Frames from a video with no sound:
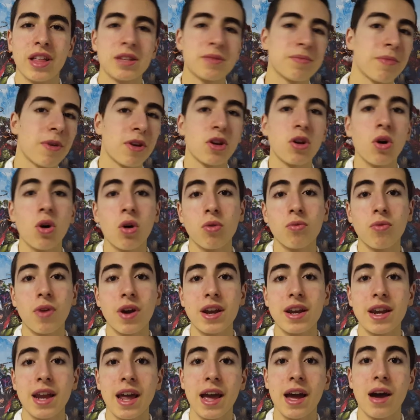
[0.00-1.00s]
That's my goal
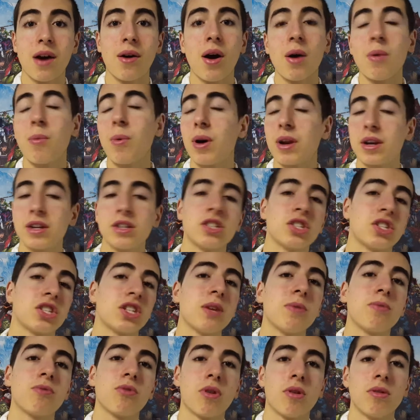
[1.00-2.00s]
right now. I want to just
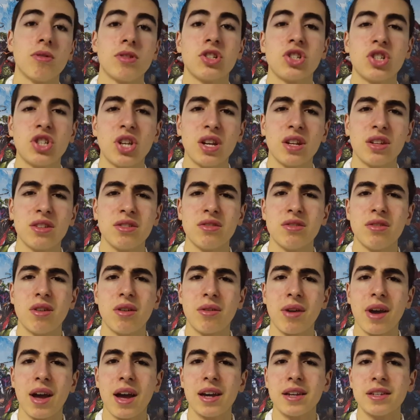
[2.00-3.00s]
keep growing this channel, you
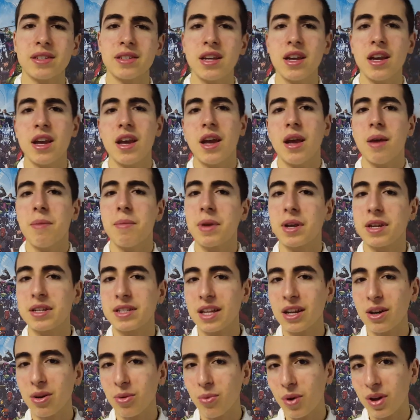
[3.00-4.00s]
know, guys, because
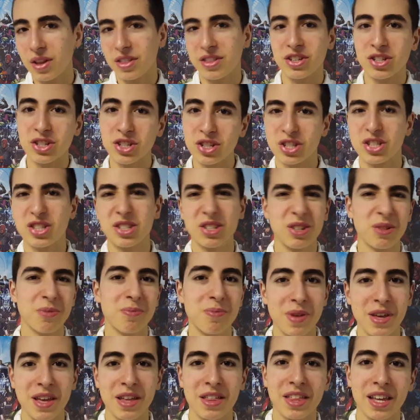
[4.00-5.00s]
I don't want this just to
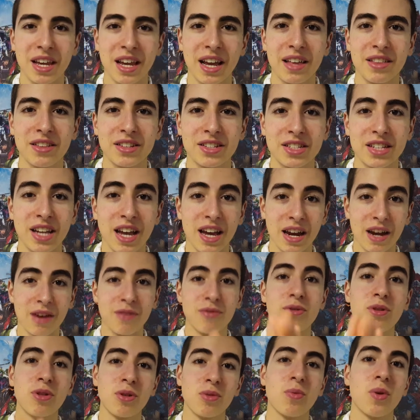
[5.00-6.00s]
be a thing on the side. I
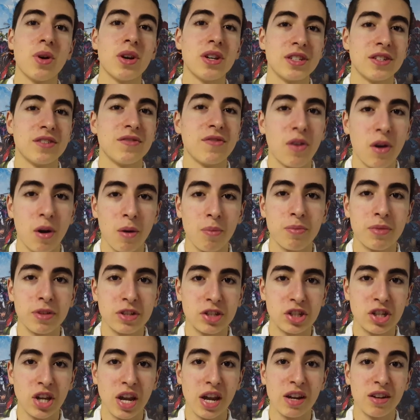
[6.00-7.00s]
really want to develop this
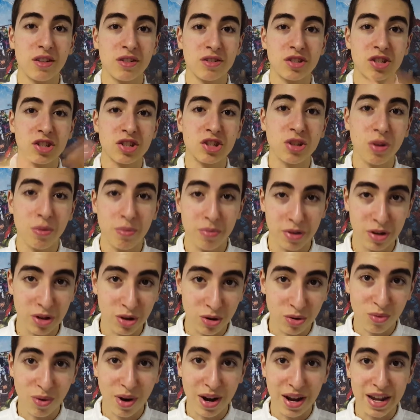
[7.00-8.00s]
channel into something
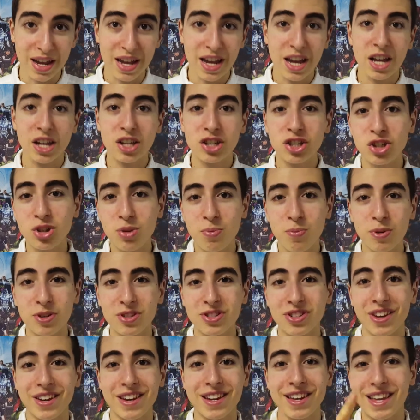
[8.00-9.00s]
great. Super
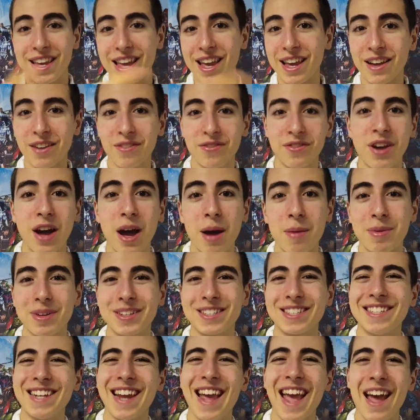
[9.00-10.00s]
Sonny, King of
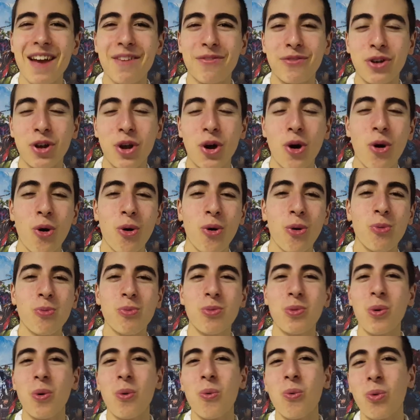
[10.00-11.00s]
Comics in every
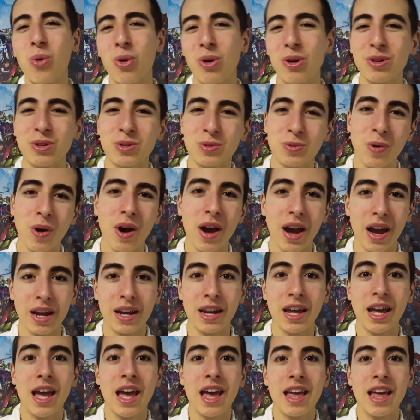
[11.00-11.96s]
home worldwide.